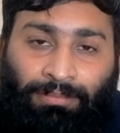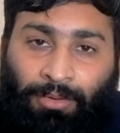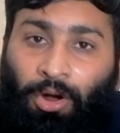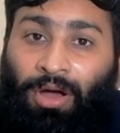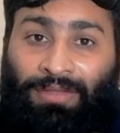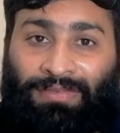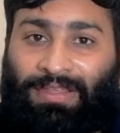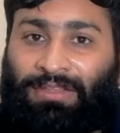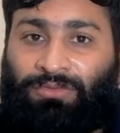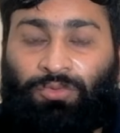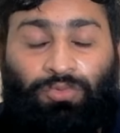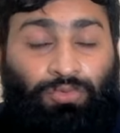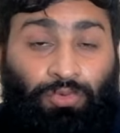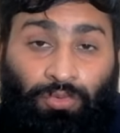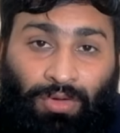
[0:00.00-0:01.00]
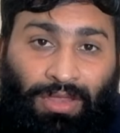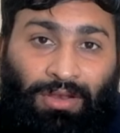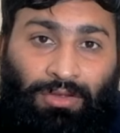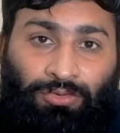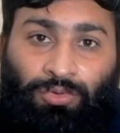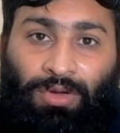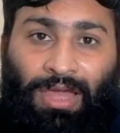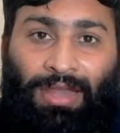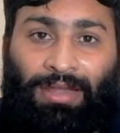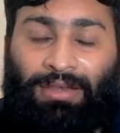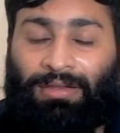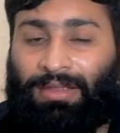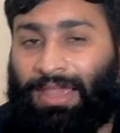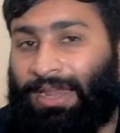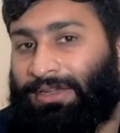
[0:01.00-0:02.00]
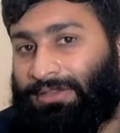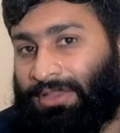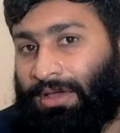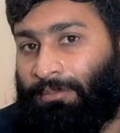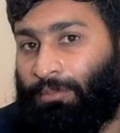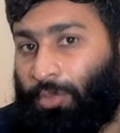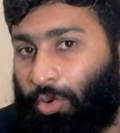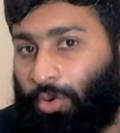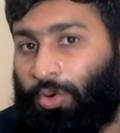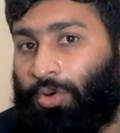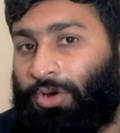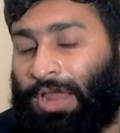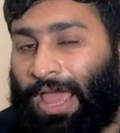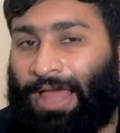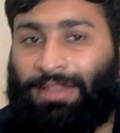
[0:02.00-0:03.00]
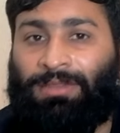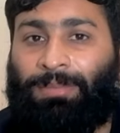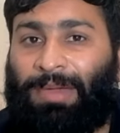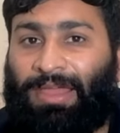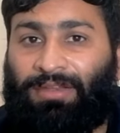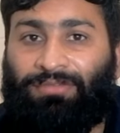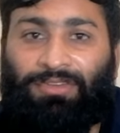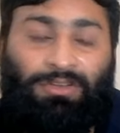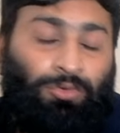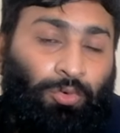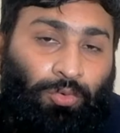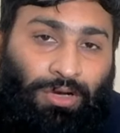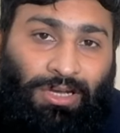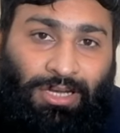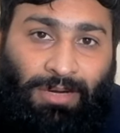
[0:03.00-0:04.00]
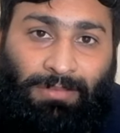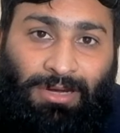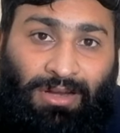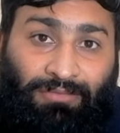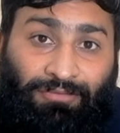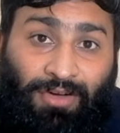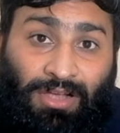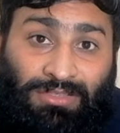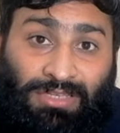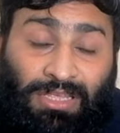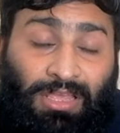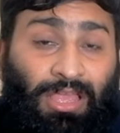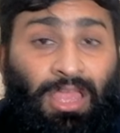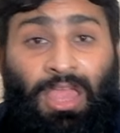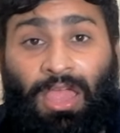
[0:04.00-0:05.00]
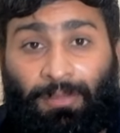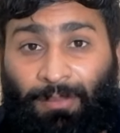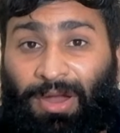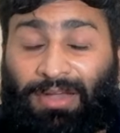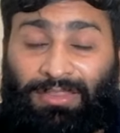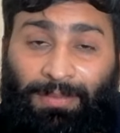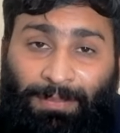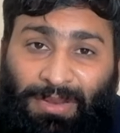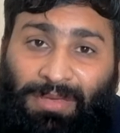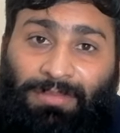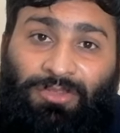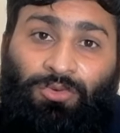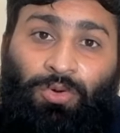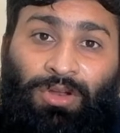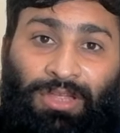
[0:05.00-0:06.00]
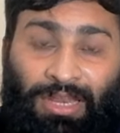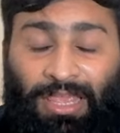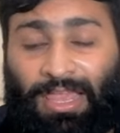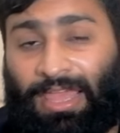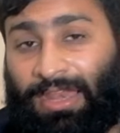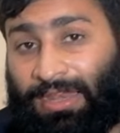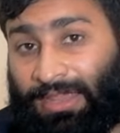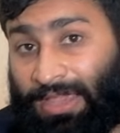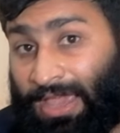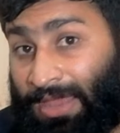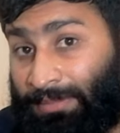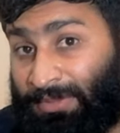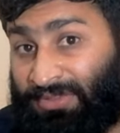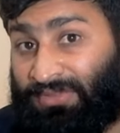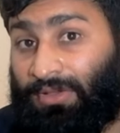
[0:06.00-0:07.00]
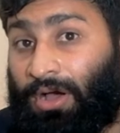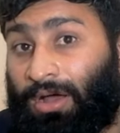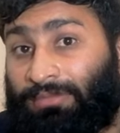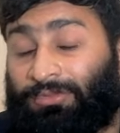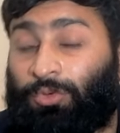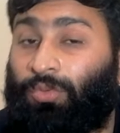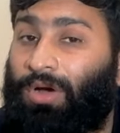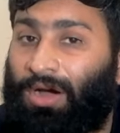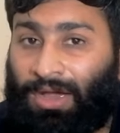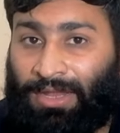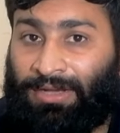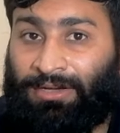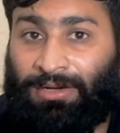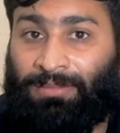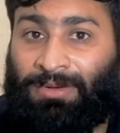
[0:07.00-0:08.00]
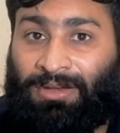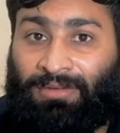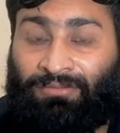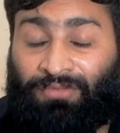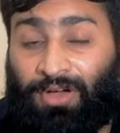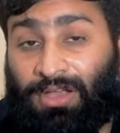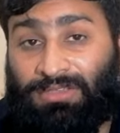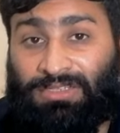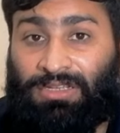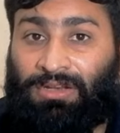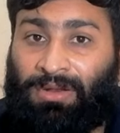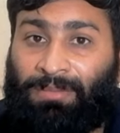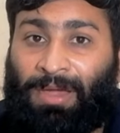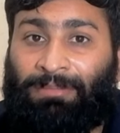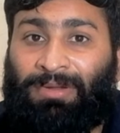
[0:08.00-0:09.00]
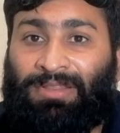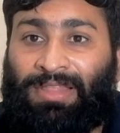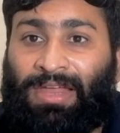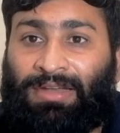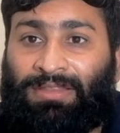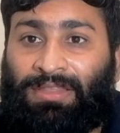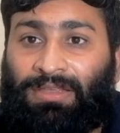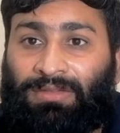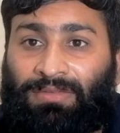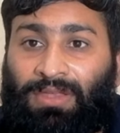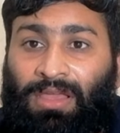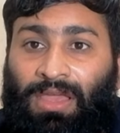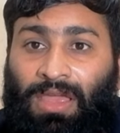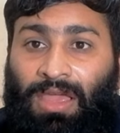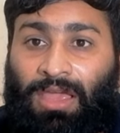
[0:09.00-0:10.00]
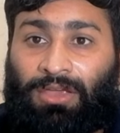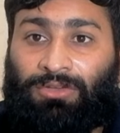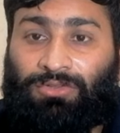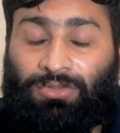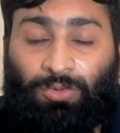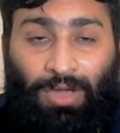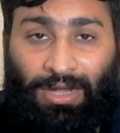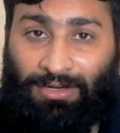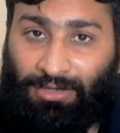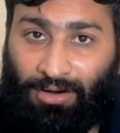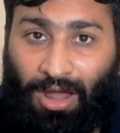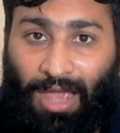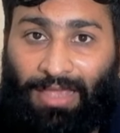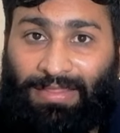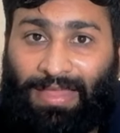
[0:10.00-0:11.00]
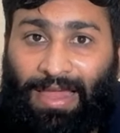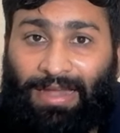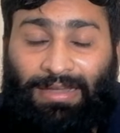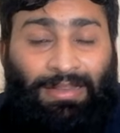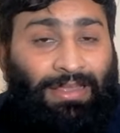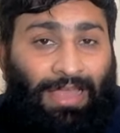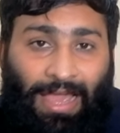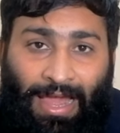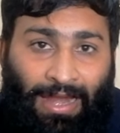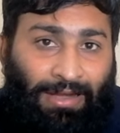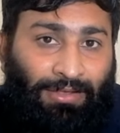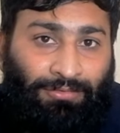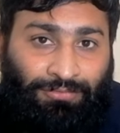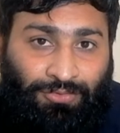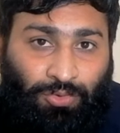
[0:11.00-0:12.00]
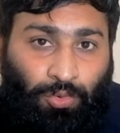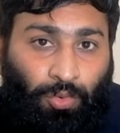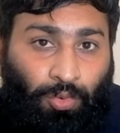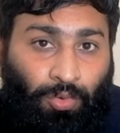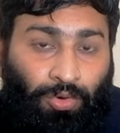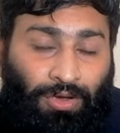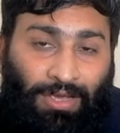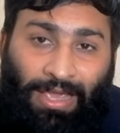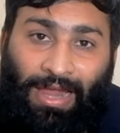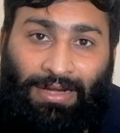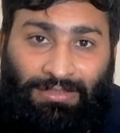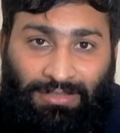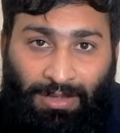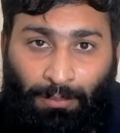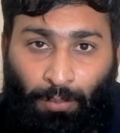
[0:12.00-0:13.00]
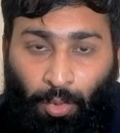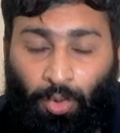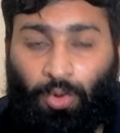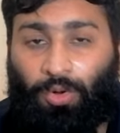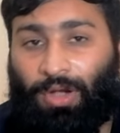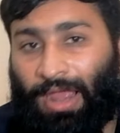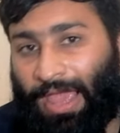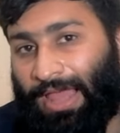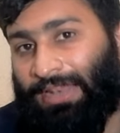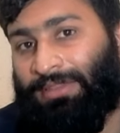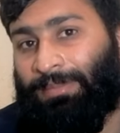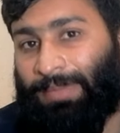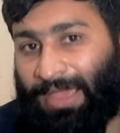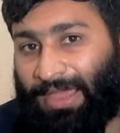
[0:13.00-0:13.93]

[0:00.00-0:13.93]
process you can get the more health benefit through intermittent fasting, but the premature gray hair can be solved through our intermittent fasting. Remember that thing. You can try that, and if you get the more health